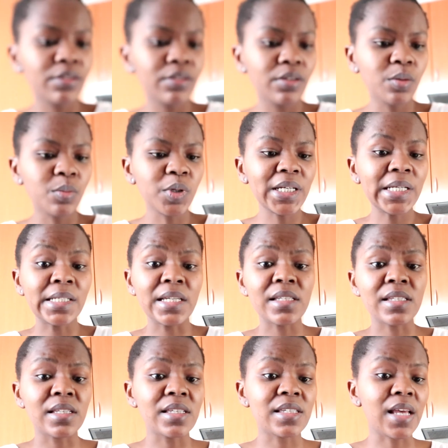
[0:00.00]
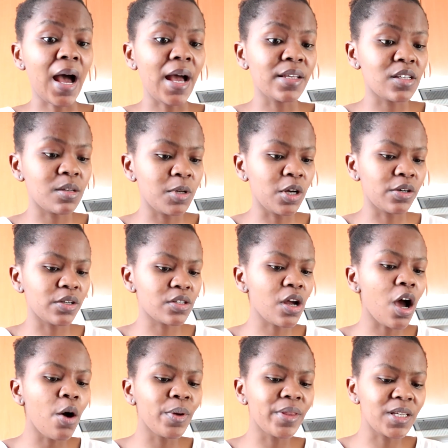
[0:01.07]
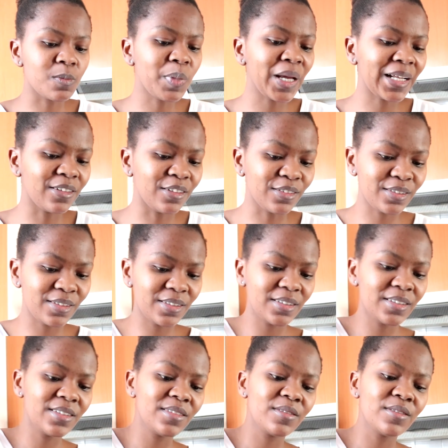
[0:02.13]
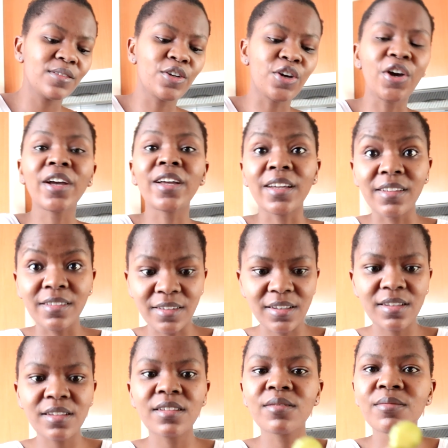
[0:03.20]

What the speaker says: they're pretty decent size, to be honest. Oh, and there's pickles, gherkins.